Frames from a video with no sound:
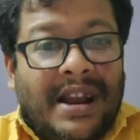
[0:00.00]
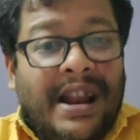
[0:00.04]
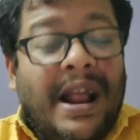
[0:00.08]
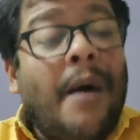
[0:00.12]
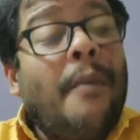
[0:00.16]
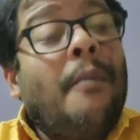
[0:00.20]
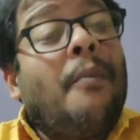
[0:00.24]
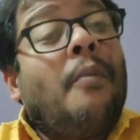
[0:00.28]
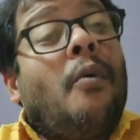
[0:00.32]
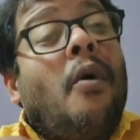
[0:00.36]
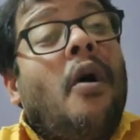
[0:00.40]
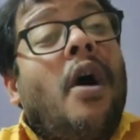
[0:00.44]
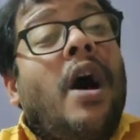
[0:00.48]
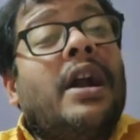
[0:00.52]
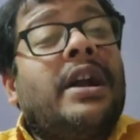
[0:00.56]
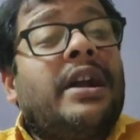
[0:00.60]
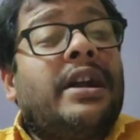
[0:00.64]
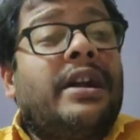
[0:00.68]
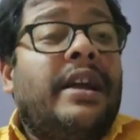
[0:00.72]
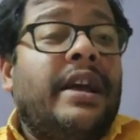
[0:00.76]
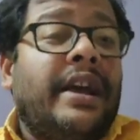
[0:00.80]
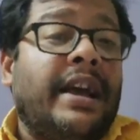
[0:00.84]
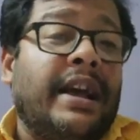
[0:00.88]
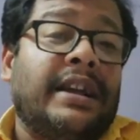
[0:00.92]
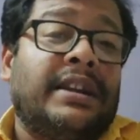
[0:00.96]
Now,
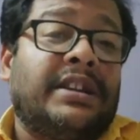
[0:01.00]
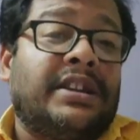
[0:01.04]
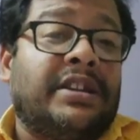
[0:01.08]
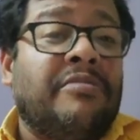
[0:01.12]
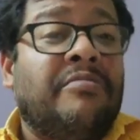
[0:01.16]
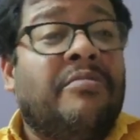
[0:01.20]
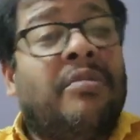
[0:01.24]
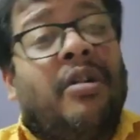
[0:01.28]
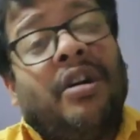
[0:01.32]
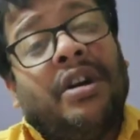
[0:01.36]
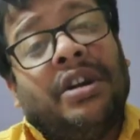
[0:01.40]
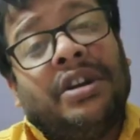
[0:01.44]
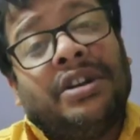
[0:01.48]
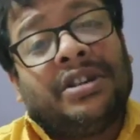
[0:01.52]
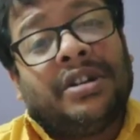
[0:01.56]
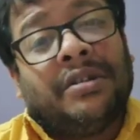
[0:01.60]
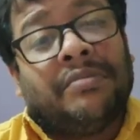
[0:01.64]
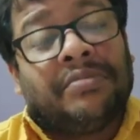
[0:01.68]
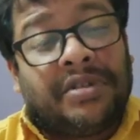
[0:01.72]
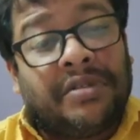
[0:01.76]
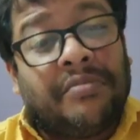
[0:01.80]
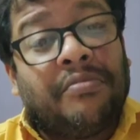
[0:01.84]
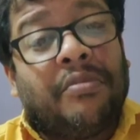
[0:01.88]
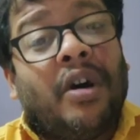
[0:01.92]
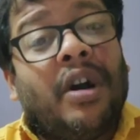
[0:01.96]
what is
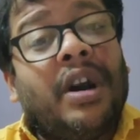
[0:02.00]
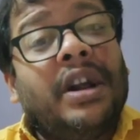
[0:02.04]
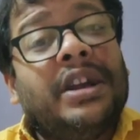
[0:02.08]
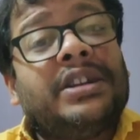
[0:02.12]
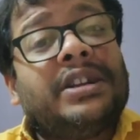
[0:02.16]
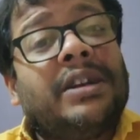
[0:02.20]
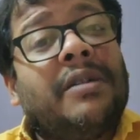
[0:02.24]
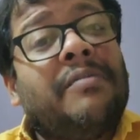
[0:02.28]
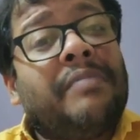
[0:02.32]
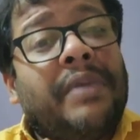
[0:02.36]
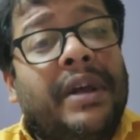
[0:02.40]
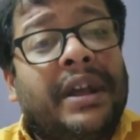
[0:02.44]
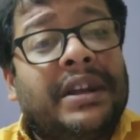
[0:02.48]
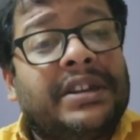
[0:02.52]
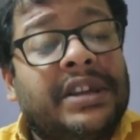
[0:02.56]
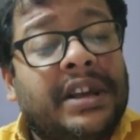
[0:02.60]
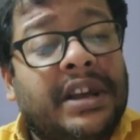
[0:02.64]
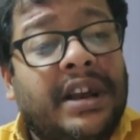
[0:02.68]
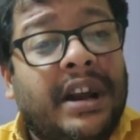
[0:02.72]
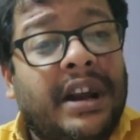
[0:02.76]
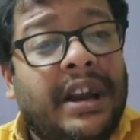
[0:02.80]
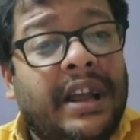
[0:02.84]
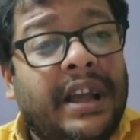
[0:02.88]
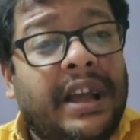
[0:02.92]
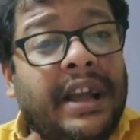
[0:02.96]
symbolism? Symbolism
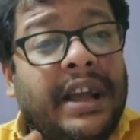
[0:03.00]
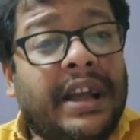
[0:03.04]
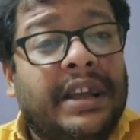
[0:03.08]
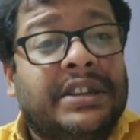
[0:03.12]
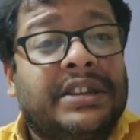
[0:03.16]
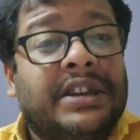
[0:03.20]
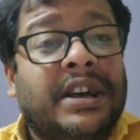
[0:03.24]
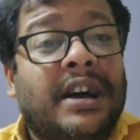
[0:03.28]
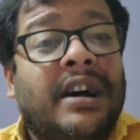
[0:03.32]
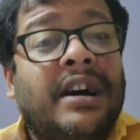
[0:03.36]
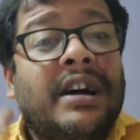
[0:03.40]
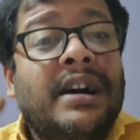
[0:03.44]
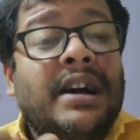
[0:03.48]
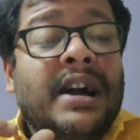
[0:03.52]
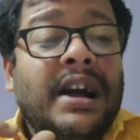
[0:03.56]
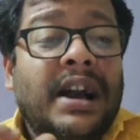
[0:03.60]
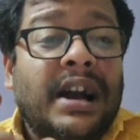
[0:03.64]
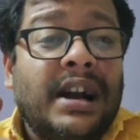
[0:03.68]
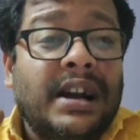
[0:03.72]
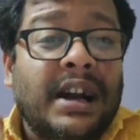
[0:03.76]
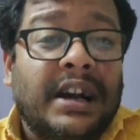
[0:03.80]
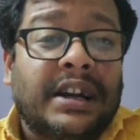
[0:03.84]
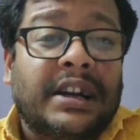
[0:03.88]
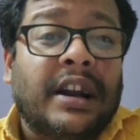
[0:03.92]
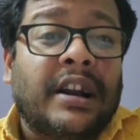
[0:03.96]
basically is a
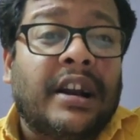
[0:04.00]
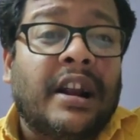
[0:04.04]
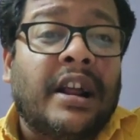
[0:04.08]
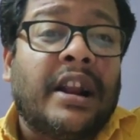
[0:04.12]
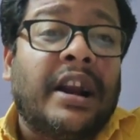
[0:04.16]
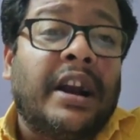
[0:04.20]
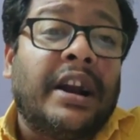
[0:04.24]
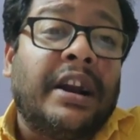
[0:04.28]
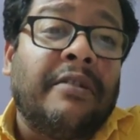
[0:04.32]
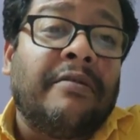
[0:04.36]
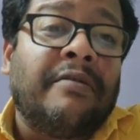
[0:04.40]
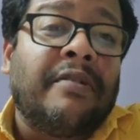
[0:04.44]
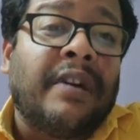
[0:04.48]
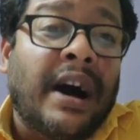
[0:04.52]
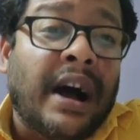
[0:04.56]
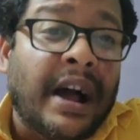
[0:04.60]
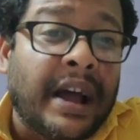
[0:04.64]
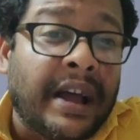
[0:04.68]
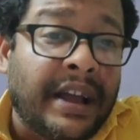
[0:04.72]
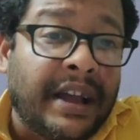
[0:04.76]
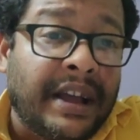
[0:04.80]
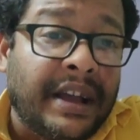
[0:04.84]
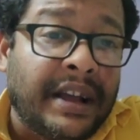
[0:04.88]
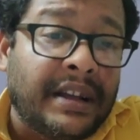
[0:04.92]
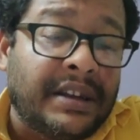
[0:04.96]
literary
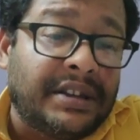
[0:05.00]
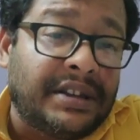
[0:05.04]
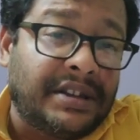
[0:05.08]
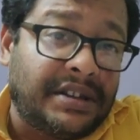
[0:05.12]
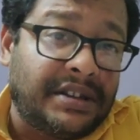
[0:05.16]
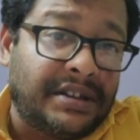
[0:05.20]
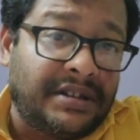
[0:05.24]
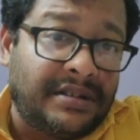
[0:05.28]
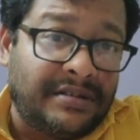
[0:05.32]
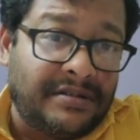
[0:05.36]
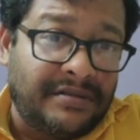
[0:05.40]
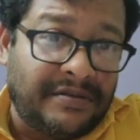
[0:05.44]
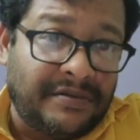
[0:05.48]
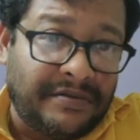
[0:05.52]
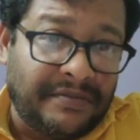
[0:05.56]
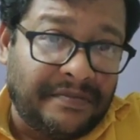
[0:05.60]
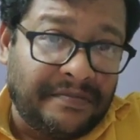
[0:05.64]
device